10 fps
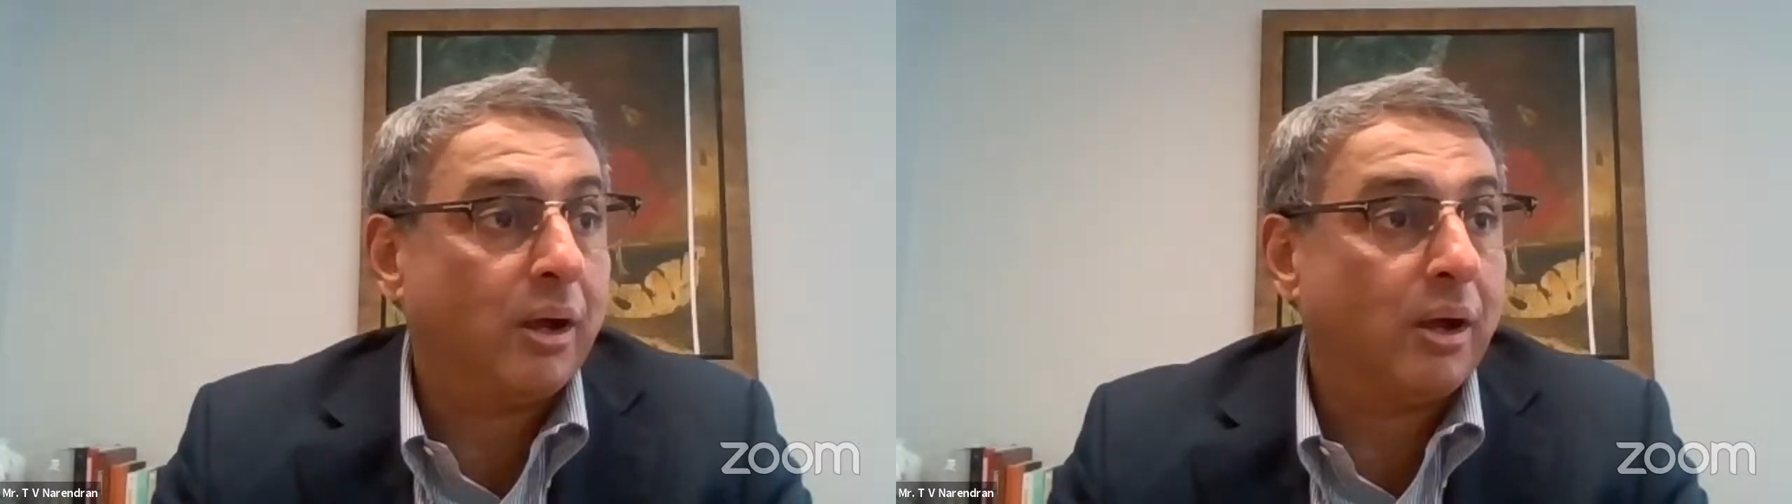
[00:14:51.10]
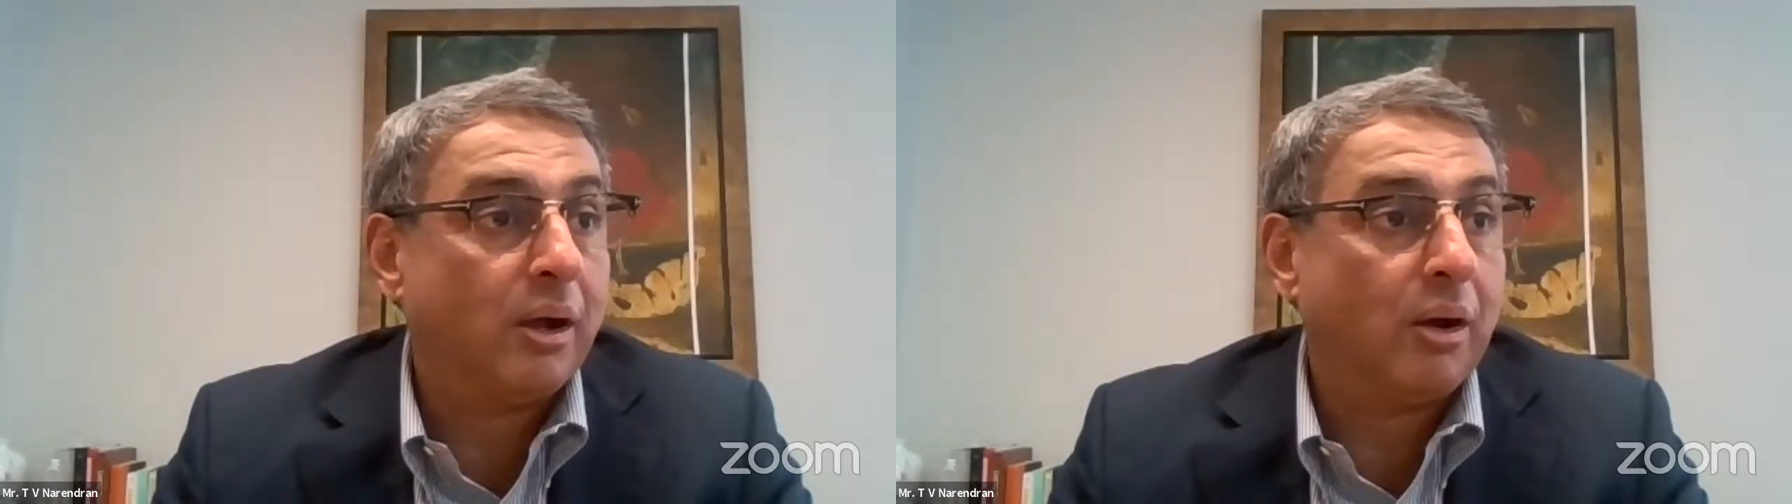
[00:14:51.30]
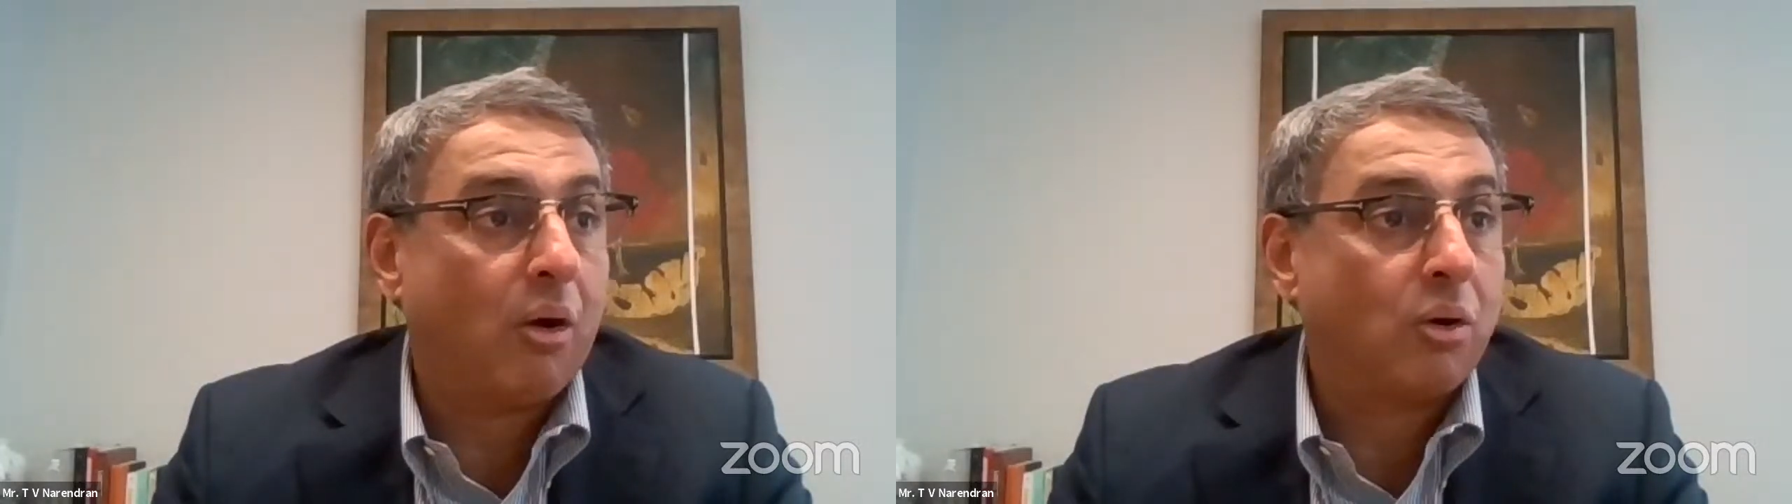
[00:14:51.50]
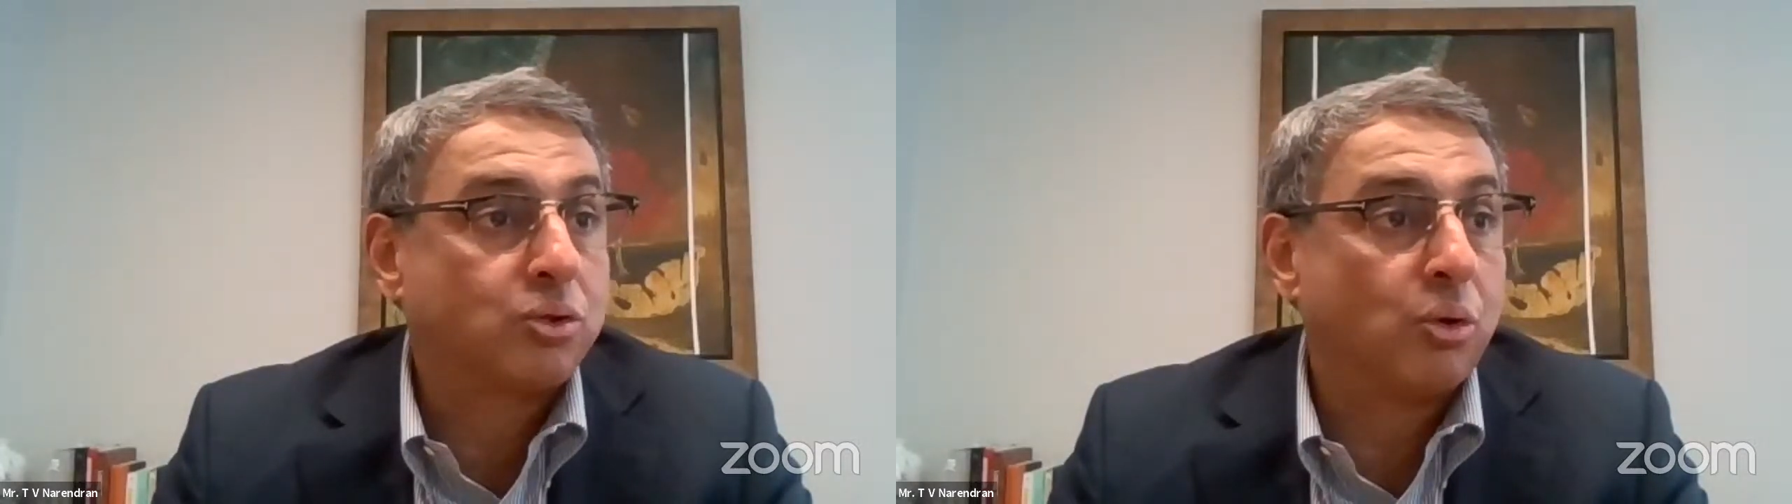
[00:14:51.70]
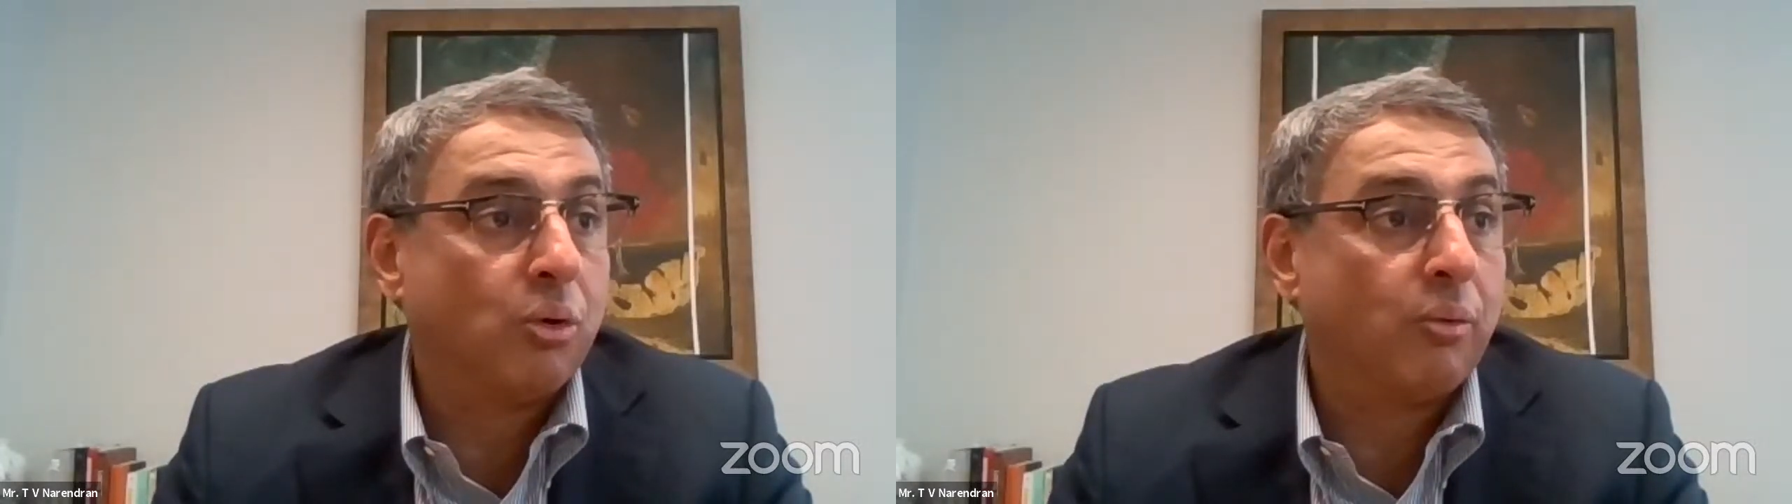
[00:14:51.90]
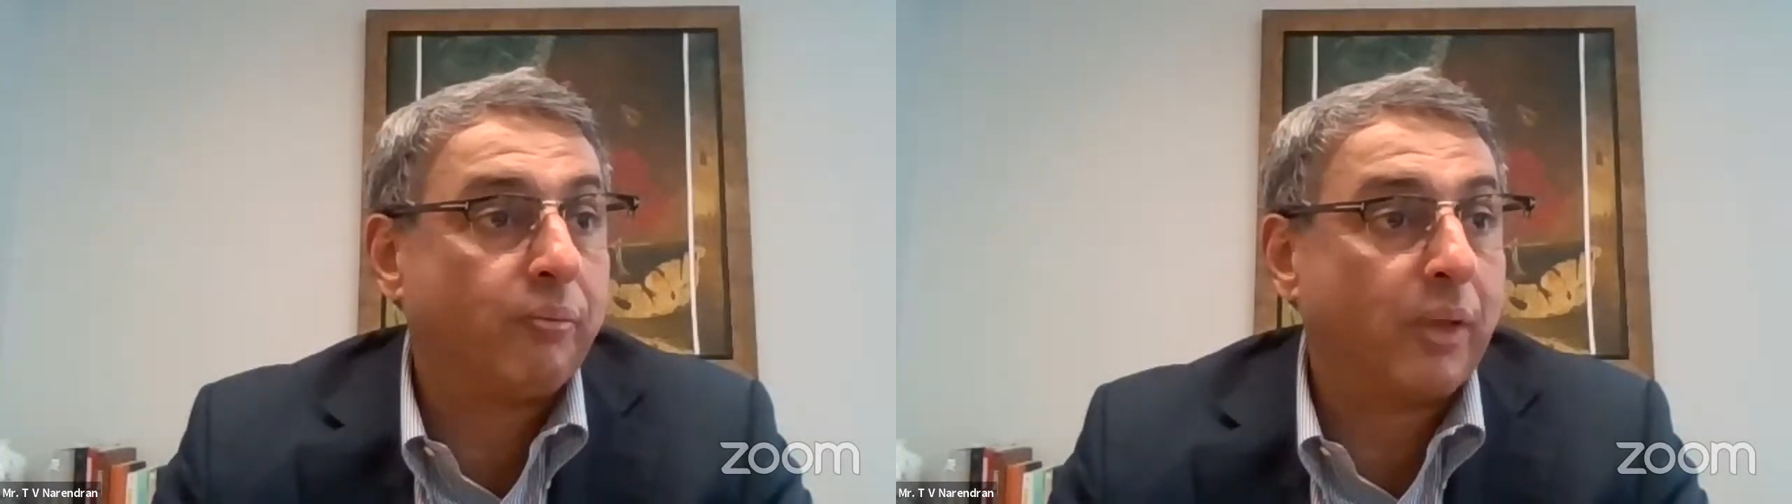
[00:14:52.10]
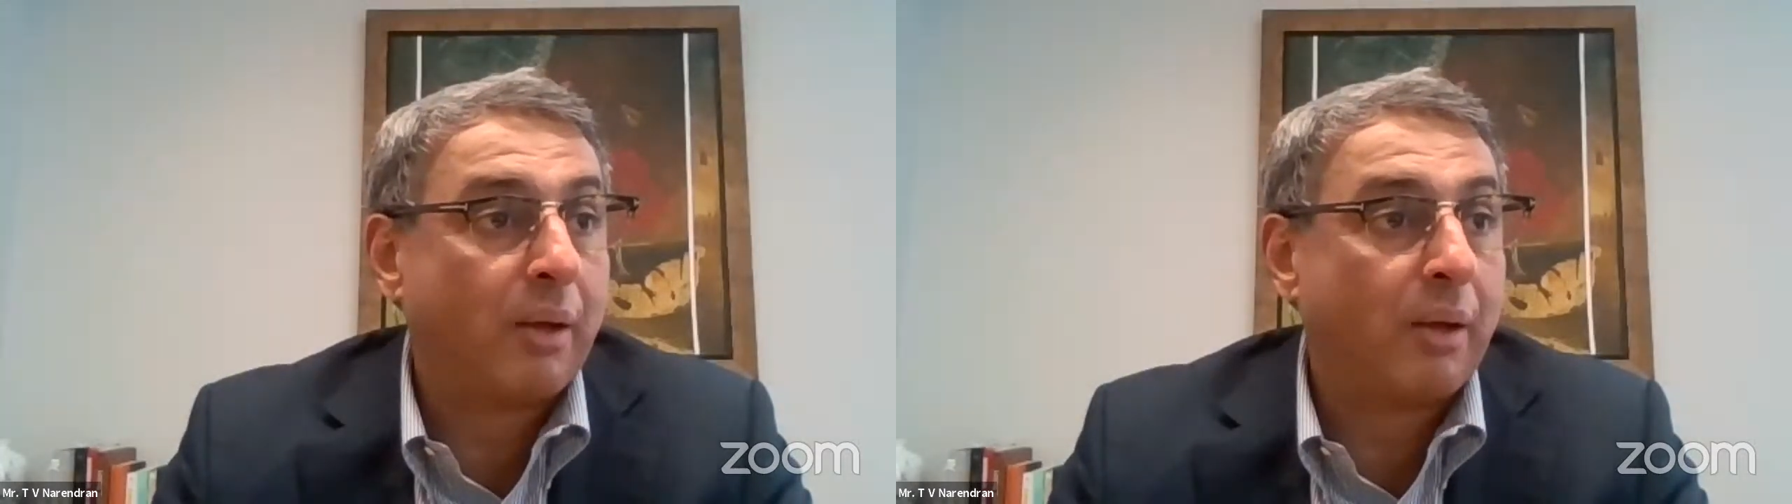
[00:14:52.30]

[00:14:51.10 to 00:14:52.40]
uh, also,